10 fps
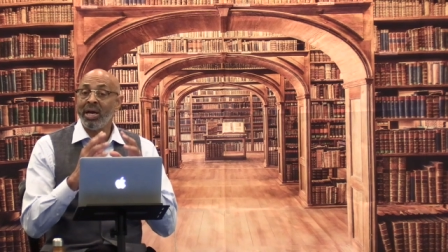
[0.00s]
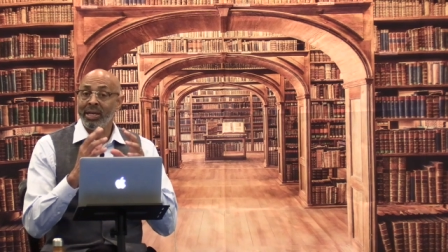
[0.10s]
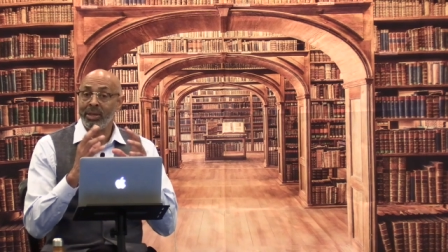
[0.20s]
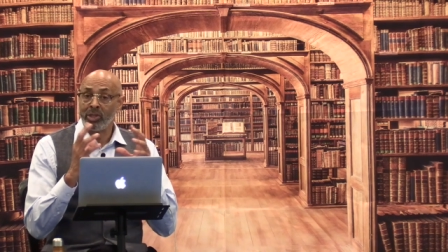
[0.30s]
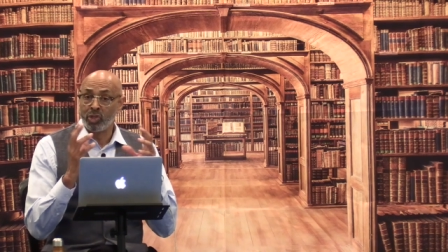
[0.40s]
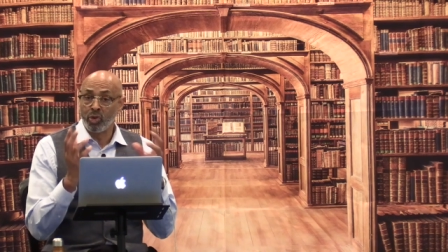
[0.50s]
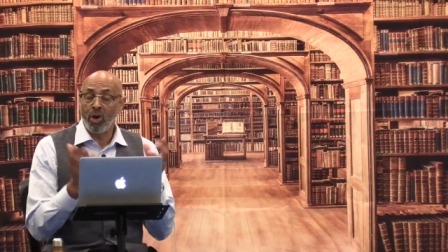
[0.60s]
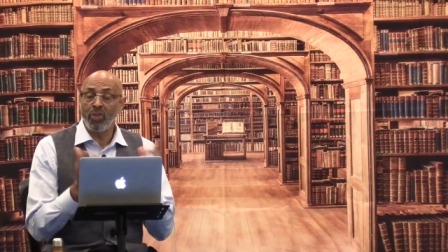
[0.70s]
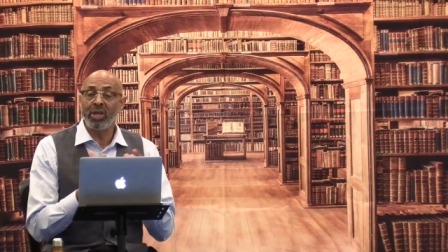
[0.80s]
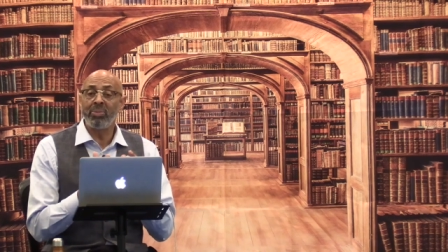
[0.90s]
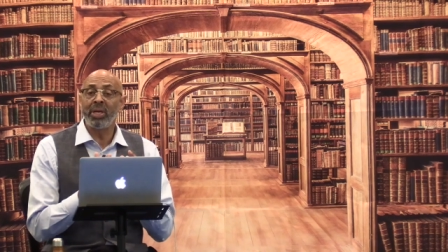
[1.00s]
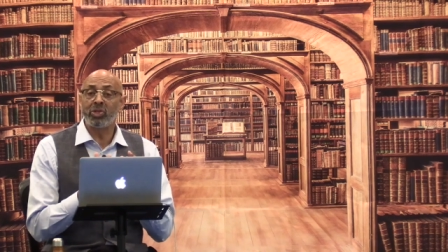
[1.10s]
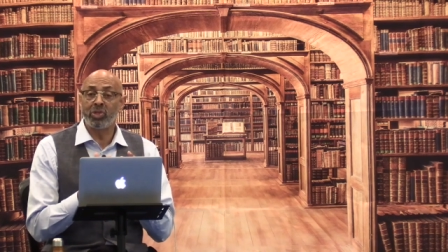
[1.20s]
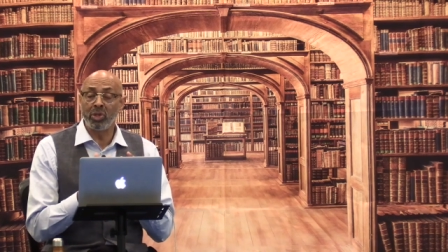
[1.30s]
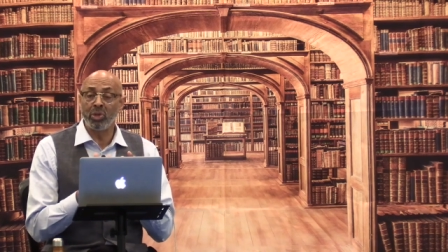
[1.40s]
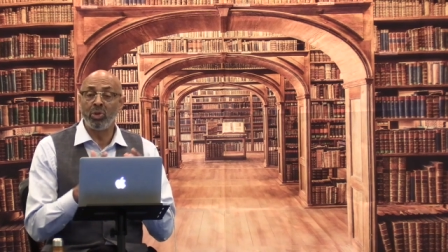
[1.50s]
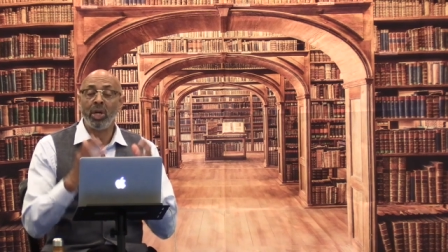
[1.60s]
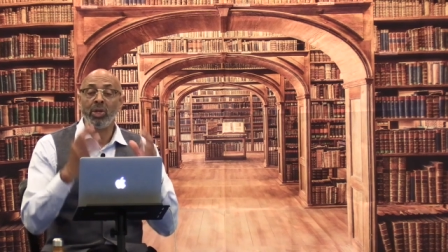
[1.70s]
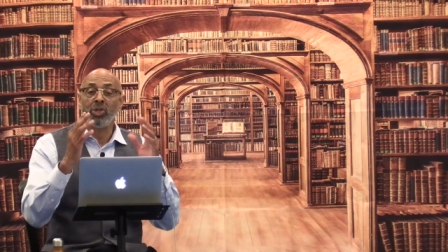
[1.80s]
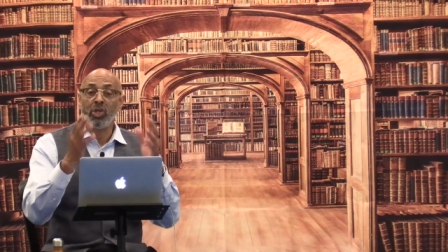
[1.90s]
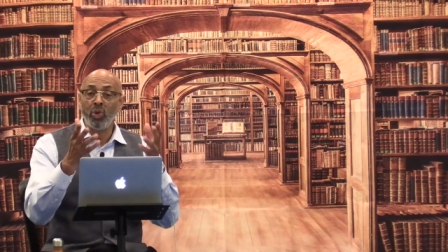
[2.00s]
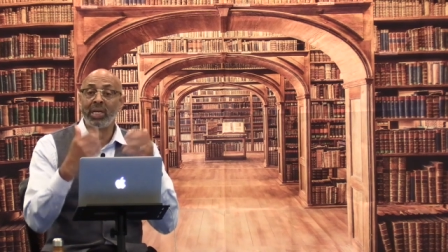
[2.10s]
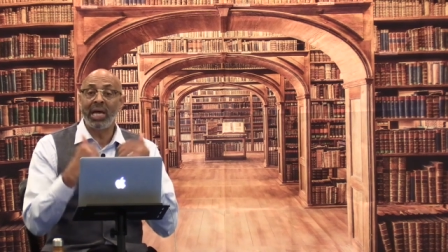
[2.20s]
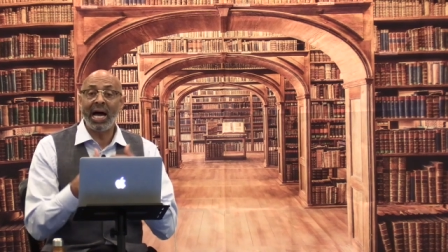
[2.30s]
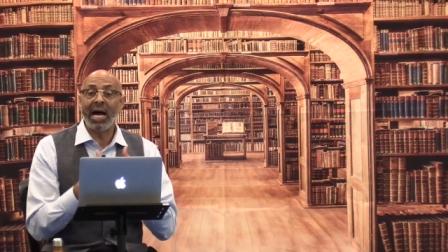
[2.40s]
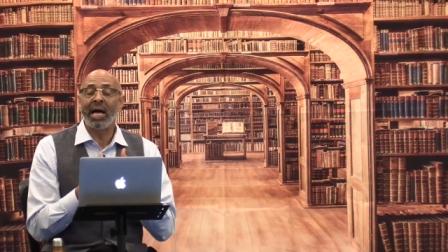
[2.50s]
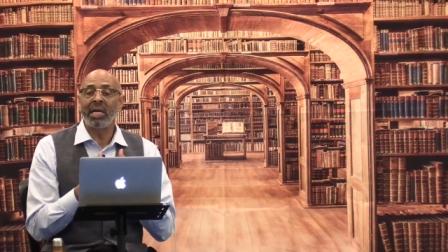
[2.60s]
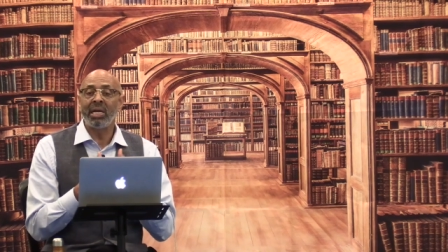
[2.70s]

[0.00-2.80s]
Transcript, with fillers: draw them into, you and I,